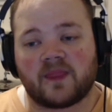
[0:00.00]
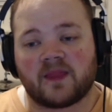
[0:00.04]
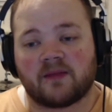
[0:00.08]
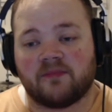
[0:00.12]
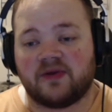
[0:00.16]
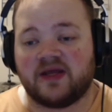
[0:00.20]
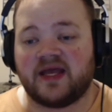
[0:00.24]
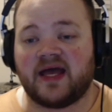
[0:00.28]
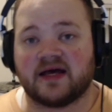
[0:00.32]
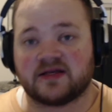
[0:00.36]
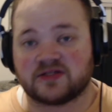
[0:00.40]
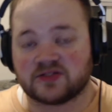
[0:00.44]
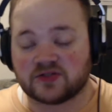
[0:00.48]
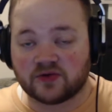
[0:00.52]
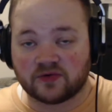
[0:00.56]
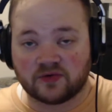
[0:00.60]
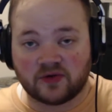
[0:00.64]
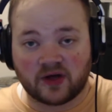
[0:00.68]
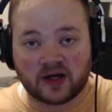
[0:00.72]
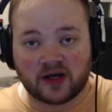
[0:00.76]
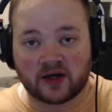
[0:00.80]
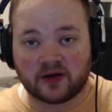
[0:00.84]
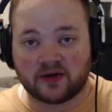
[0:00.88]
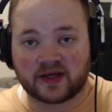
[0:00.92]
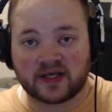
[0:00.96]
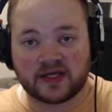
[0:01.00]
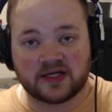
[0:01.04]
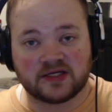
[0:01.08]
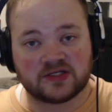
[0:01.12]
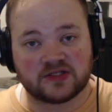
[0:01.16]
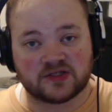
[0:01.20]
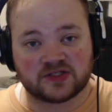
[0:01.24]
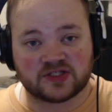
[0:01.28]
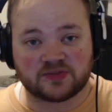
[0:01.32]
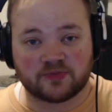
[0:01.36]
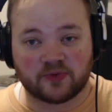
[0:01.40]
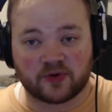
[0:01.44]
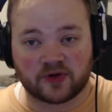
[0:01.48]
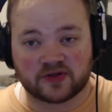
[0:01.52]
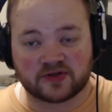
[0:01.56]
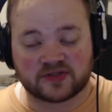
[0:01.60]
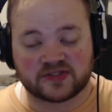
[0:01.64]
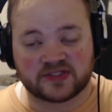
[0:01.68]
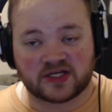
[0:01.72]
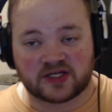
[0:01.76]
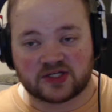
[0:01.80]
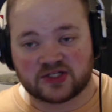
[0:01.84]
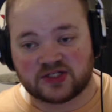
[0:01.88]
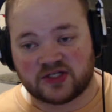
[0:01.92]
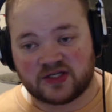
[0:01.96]
But yeah, so I'll get into the spoiler
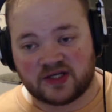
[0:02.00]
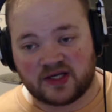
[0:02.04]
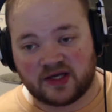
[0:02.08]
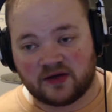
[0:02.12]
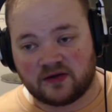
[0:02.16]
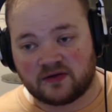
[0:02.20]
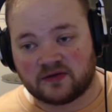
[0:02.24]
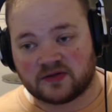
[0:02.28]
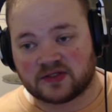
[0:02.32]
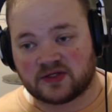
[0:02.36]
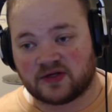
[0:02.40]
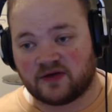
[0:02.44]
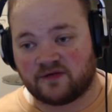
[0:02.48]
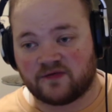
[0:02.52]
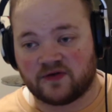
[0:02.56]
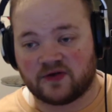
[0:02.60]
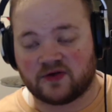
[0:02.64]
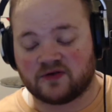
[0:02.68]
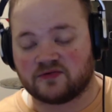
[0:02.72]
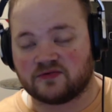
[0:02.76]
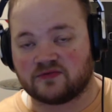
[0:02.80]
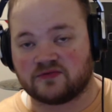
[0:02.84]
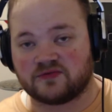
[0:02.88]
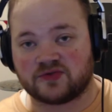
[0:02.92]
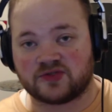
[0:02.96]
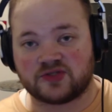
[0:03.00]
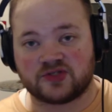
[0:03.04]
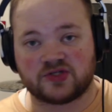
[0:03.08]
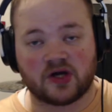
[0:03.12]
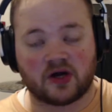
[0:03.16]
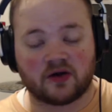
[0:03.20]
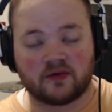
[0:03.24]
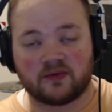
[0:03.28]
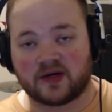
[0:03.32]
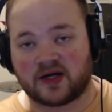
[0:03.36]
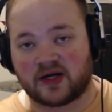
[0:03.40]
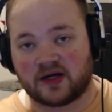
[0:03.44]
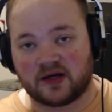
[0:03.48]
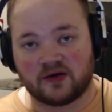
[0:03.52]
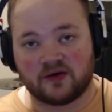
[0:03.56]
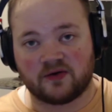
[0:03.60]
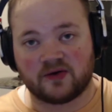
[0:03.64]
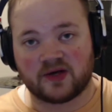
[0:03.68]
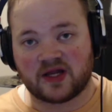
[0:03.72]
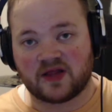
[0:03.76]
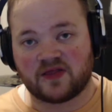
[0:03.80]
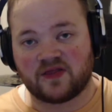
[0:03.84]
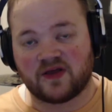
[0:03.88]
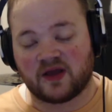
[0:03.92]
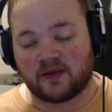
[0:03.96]
section now. So if you don't want to know
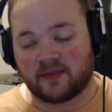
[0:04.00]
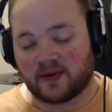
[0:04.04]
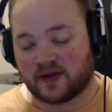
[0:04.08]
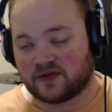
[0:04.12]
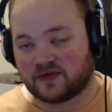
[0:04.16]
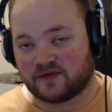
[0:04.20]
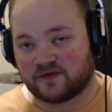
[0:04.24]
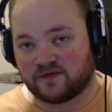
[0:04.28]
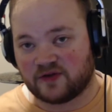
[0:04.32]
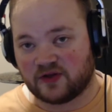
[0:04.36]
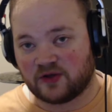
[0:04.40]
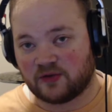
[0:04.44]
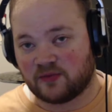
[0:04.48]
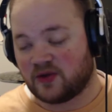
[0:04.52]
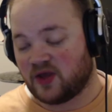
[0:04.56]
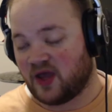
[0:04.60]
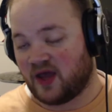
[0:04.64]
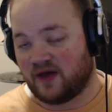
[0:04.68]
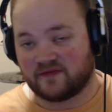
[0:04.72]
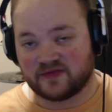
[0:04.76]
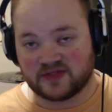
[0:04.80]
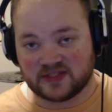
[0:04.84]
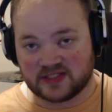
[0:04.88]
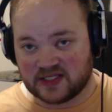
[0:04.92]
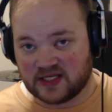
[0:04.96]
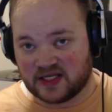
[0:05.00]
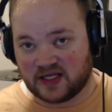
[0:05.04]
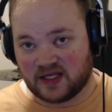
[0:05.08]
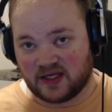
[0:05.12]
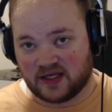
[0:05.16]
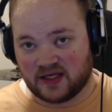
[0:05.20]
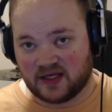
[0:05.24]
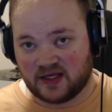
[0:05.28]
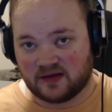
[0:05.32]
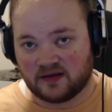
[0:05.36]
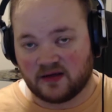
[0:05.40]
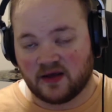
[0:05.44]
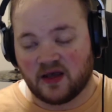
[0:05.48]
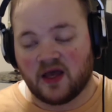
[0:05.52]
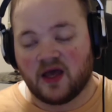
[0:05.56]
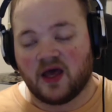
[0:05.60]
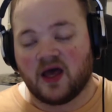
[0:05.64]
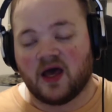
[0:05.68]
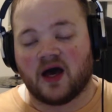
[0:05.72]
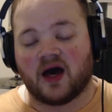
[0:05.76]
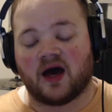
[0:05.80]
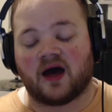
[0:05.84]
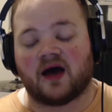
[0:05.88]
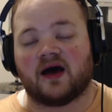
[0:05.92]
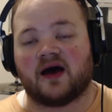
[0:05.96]
anything about the film, you haven't seen it yet,
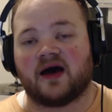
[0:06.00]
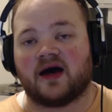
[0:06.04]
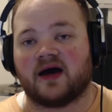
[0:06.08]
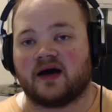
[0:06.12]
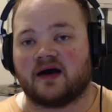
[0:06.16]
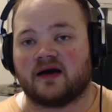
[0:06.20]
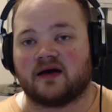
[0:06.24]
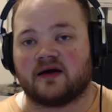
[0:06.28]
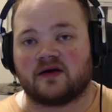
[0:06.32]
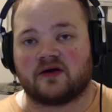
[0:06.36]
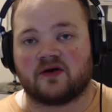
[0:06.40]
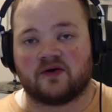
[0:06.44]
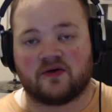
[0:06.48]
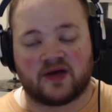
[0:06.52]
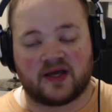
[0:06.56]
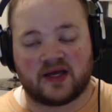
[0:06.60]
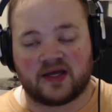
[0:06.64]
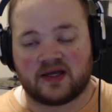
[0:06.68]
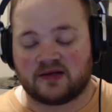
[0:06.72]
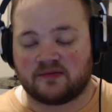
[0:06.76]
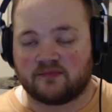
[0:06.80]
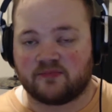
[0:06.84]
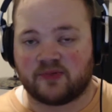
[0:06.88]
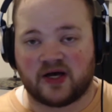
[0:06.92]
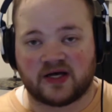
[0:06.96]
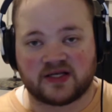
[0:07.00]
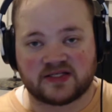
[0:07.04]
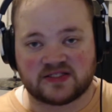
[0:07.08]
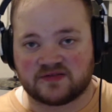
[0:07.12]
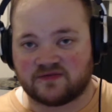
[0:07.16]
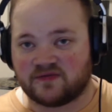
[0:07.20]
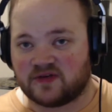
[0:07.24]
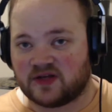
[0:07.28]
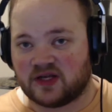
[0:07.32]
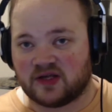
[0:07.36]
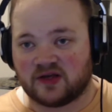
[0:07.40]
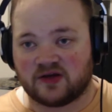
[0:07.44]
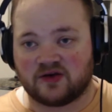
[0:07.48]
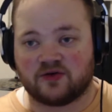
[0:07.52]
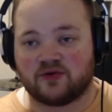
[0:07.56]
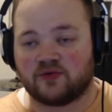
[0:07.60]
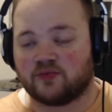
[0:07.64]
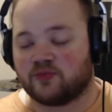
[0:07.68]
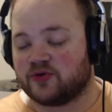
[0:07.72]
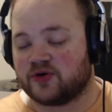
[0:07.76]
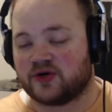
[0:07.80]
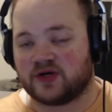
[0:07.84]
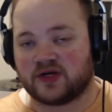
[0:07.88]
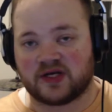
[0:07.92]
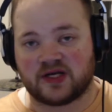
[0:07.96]
go ahead, pause the video,
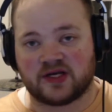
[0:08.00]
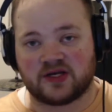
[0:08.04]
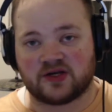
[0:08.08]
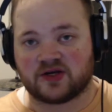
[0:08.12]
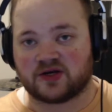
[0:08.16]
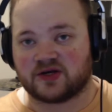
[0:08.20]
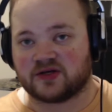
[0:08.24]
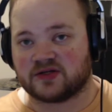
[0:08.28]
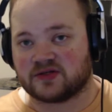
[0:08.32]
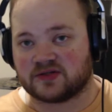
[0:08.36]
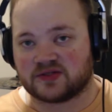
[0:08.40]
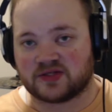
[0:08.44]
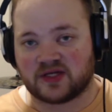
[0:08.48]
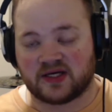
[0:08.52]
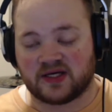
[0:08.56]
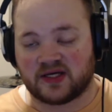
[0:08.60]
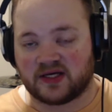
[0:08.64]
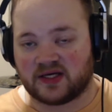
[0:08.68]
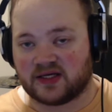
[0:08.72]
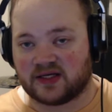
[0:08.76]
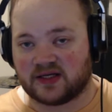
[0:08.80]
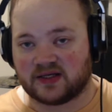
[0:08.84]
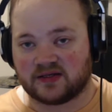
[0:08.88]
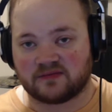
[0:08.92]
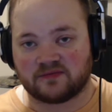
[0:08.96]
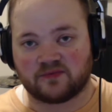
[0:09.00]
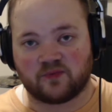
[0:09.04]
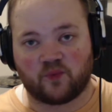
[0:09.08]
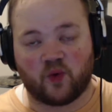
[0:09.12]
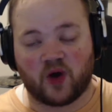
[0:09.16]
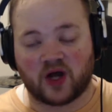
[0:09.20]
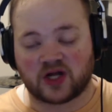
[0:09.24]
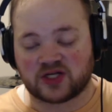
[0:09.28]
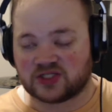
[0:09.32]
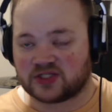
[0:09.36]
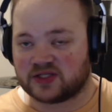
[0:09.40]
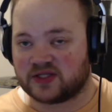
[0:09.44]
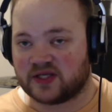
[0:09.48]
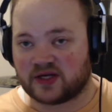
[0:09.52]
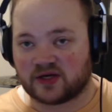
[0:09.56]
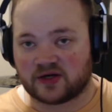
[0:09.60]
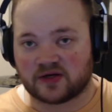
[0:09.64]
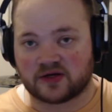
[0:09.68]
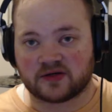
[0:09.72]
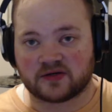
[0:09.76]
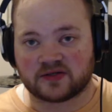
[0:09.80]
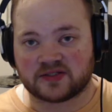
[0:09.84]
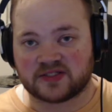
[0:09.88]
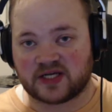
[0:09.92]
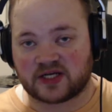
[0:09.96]
put it in your watch
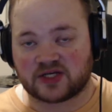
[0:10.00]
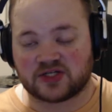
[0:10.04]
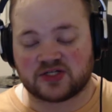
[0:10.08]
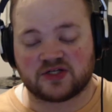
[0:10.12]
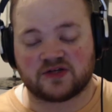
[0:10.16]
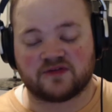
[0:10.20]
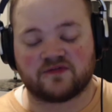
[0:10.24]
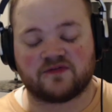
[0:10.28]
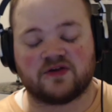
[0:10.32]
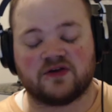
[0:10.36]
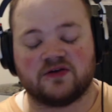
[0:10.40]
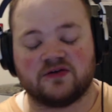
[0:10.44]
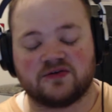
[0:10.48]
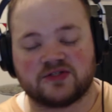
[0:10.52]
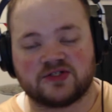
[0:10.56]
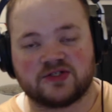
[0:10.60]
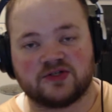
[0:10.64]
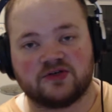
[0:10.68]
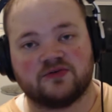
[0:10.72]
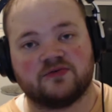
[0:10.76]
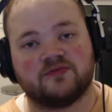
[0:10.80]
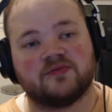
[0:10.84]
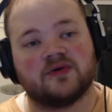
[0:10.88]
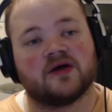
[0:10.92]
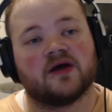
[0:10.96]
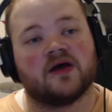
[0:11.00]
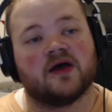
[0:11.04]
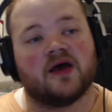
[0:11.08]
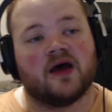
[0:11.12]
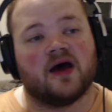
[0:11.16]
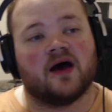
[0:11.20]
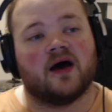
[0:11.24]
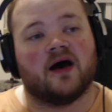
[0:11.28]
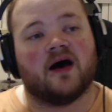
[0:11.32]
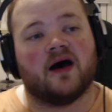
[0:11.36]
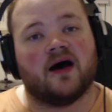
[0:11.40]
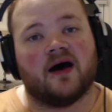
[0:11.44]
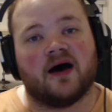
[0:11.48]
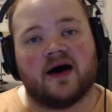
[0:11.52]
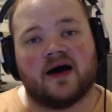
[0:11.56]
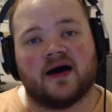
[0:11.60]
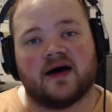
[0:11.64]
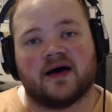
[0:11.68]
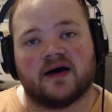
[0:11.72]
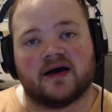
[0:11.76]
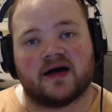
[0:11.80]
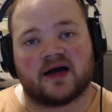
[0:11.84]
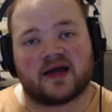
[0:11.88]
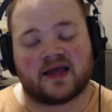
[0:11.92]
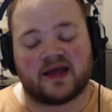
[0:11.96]
later section of the YouTube
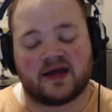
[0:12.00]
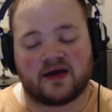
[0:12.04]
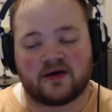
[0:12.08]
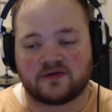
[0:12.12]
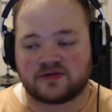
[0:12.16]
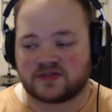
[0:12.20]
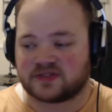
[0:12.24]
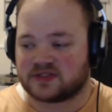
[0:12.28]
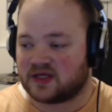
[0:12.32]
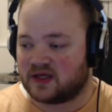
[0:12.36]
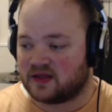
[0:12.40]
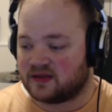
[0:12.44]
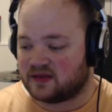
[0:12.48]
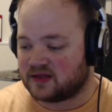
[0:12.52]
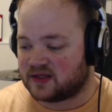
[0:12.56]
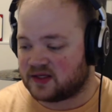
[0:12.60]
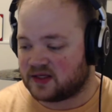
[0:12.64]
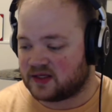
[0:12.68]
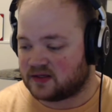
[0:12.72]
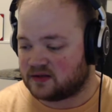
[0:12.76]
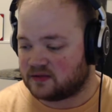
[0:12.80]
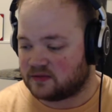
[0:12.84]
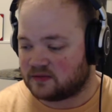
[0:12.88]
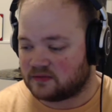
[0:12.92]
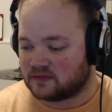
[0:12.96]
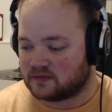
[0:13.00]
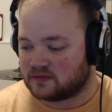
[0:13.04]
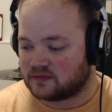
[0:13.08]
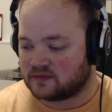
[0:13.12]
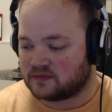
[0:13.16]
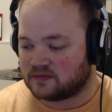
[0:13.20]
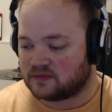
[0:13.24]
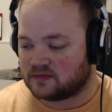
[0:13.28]
account, and then